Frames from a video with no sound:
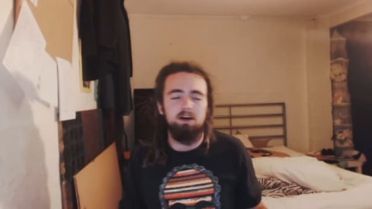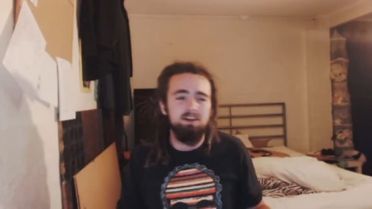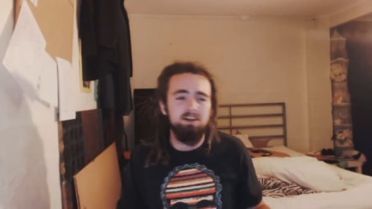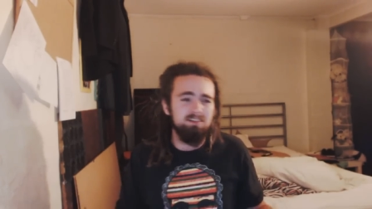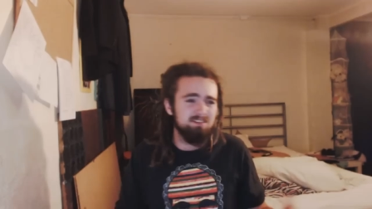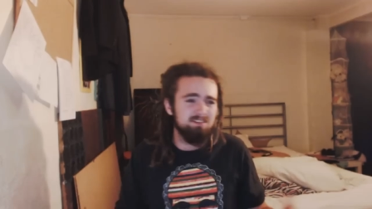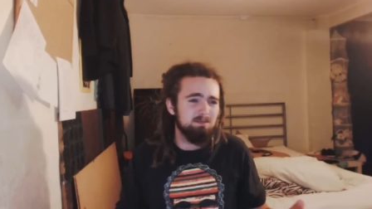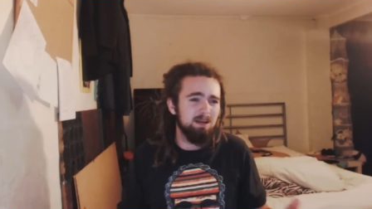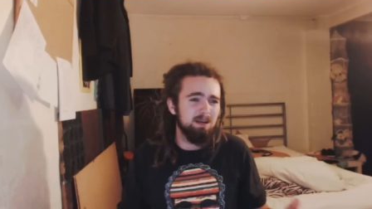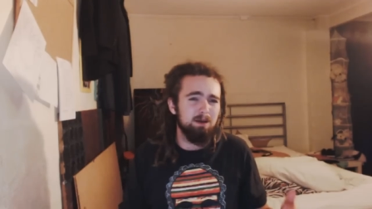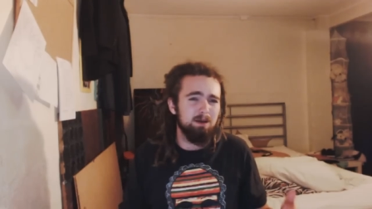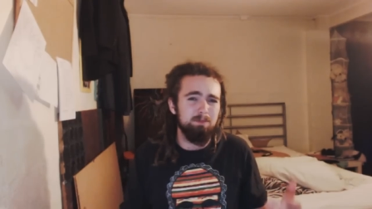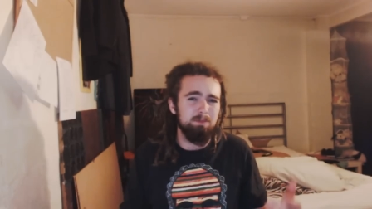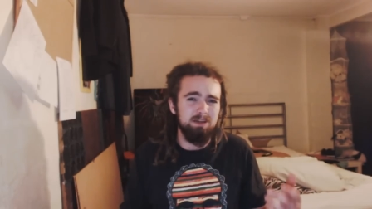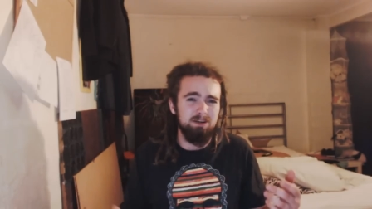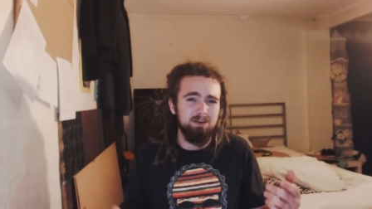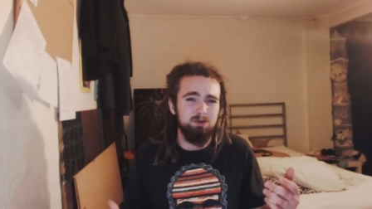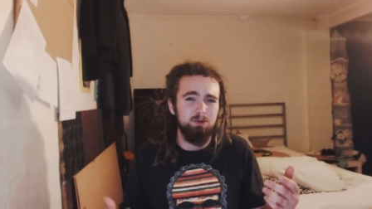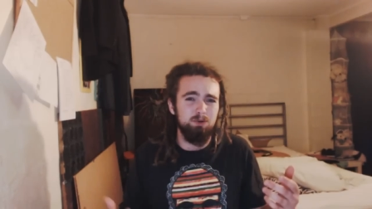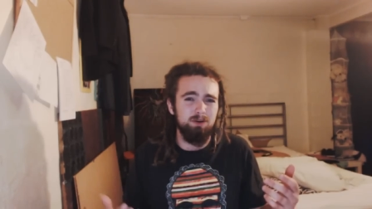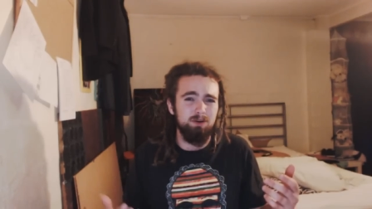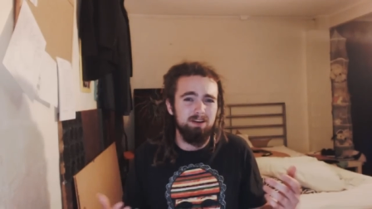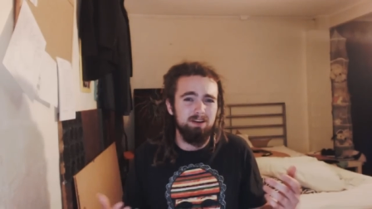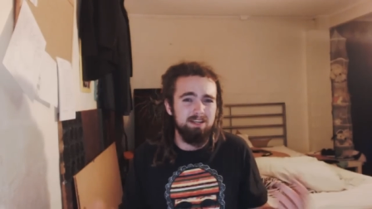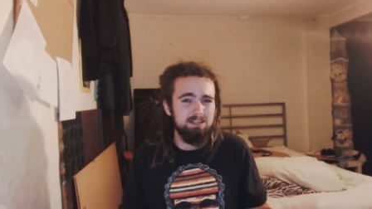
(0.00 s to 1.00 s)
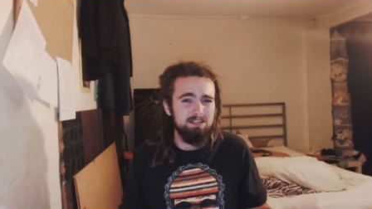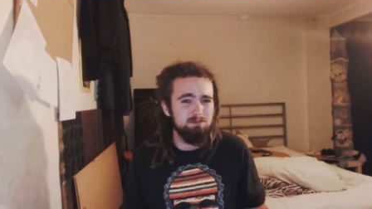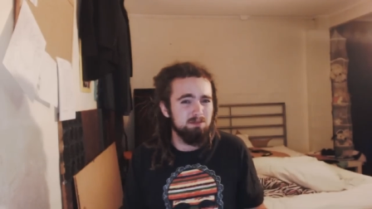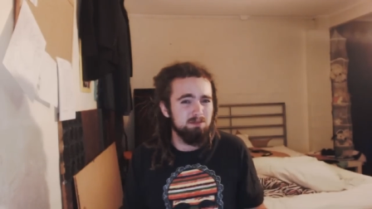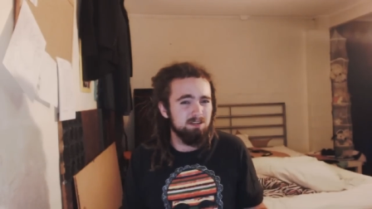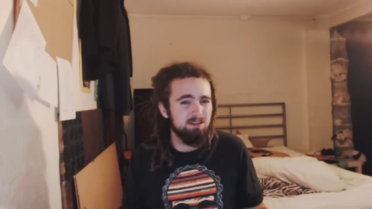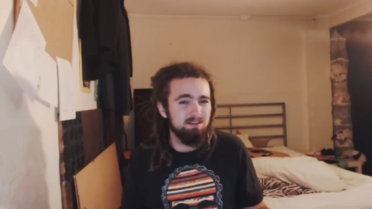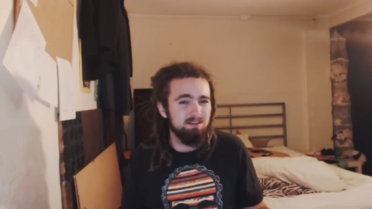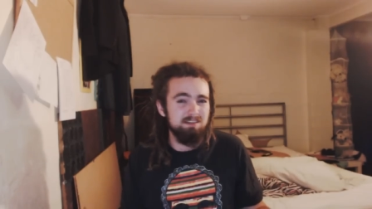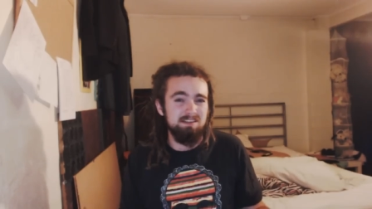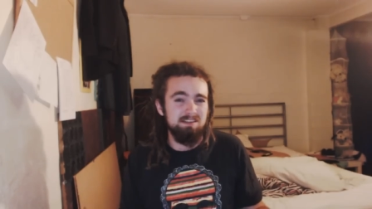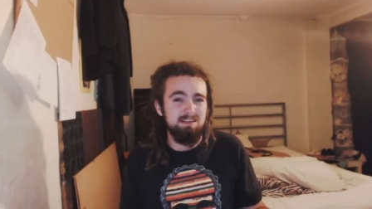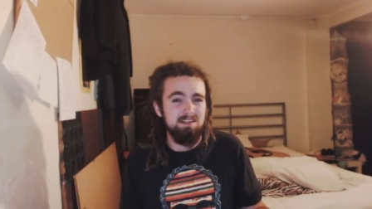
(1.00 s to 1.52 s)
I don't see how being called a
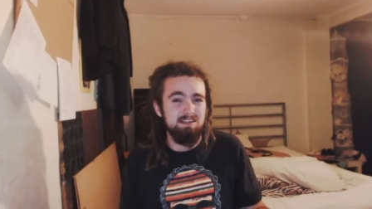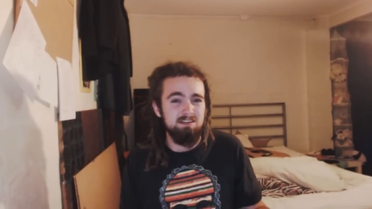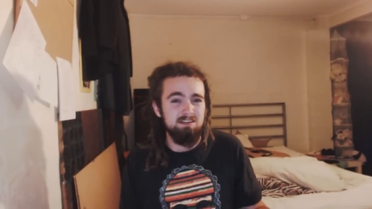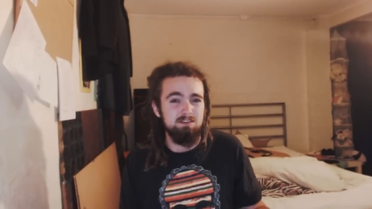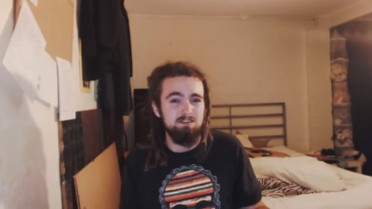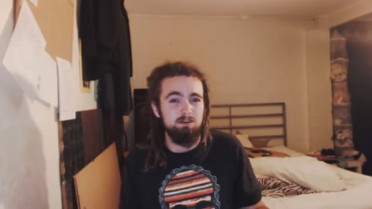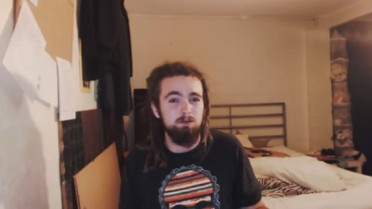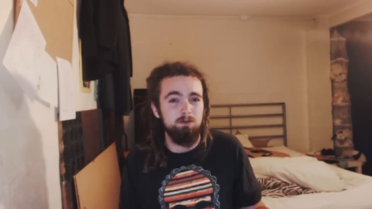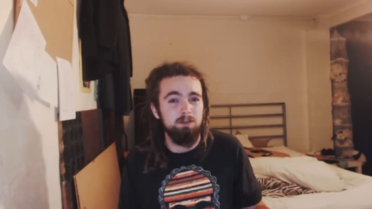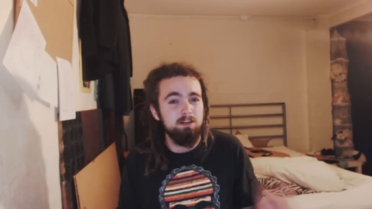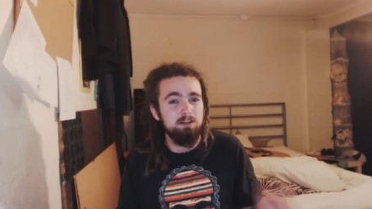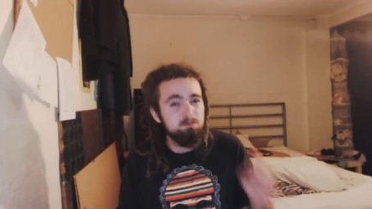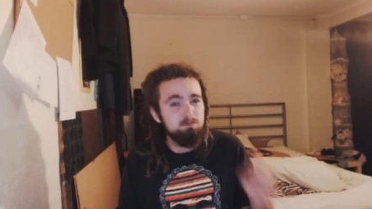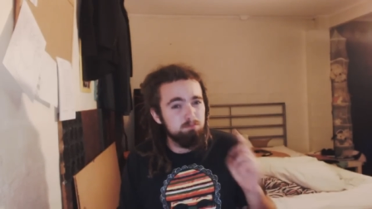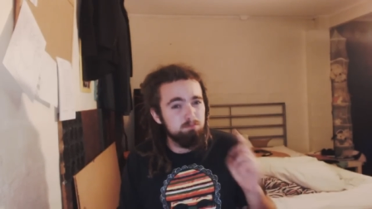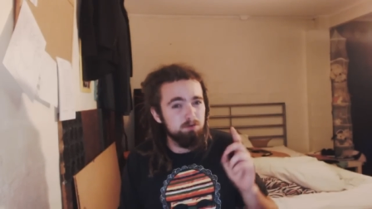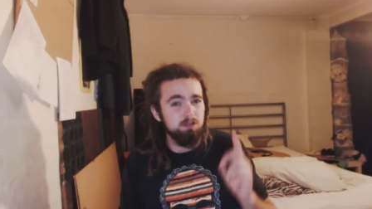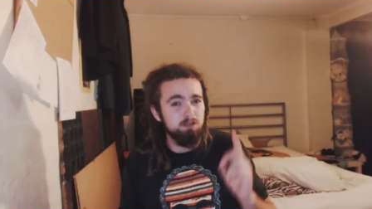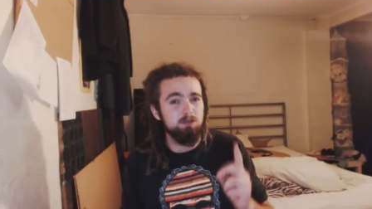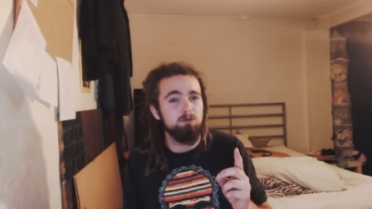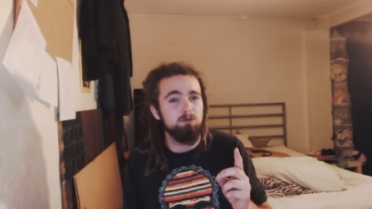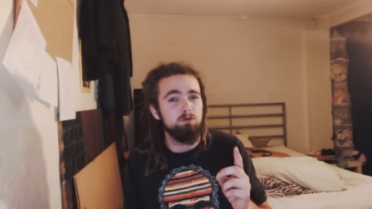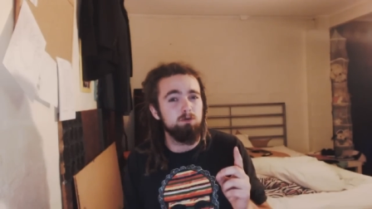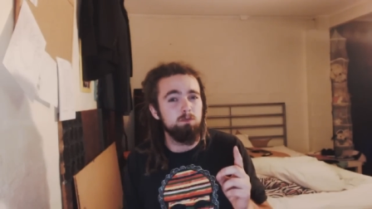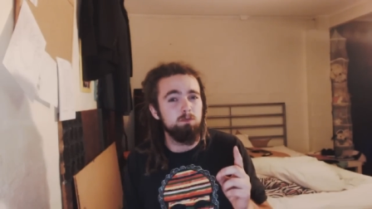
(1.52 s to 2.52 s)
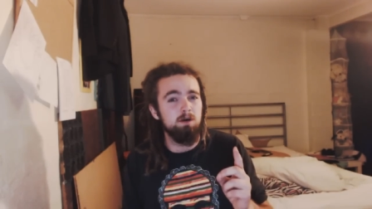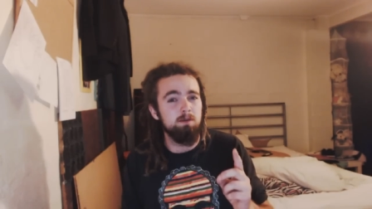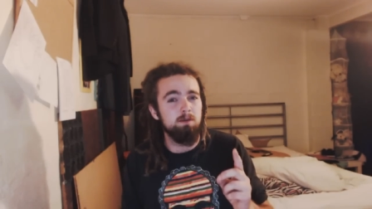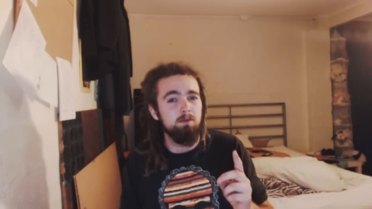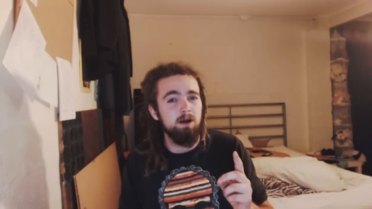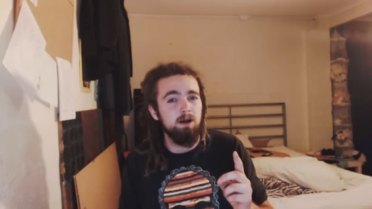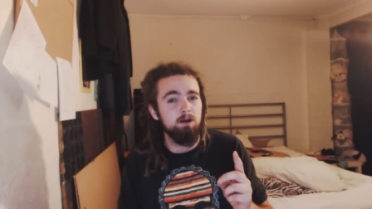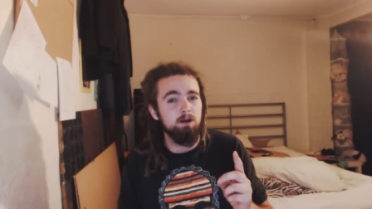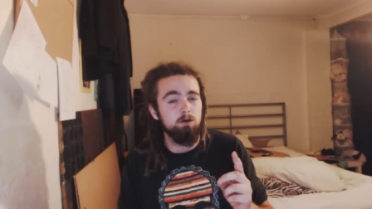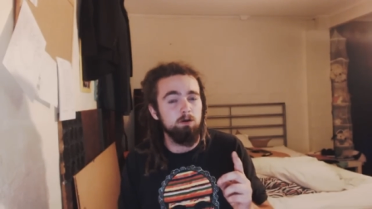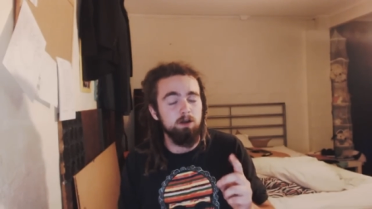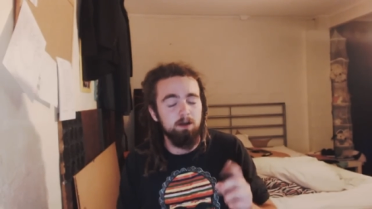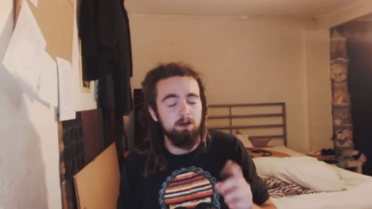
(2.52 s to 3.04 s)
lesbian is an insult. That's pretty cool by
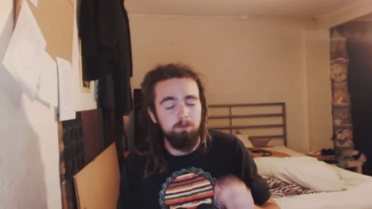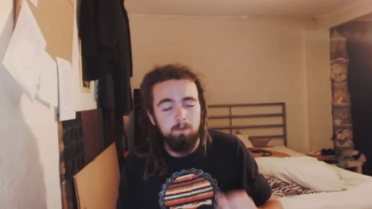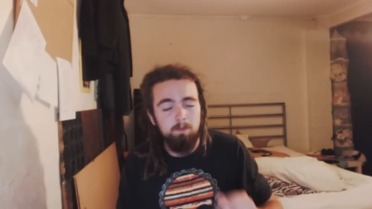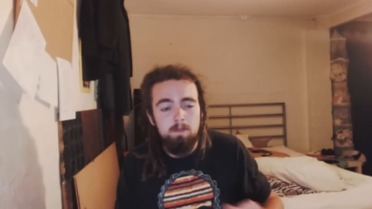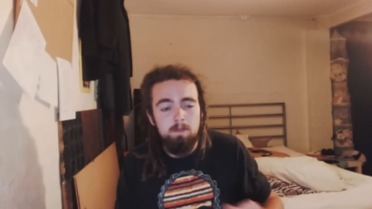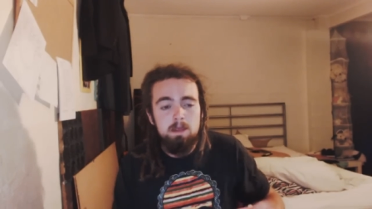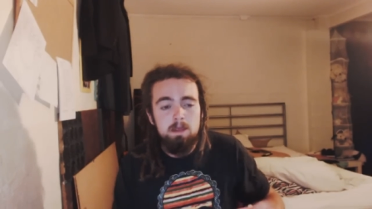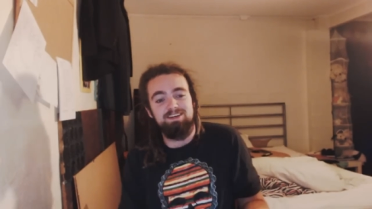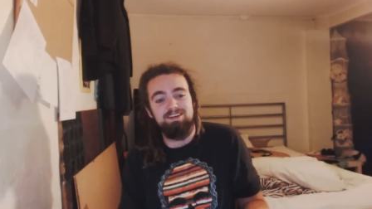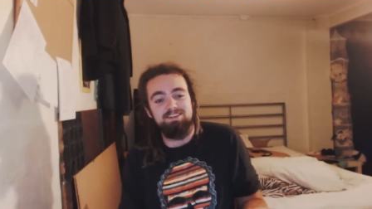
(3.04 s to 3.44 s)
my account.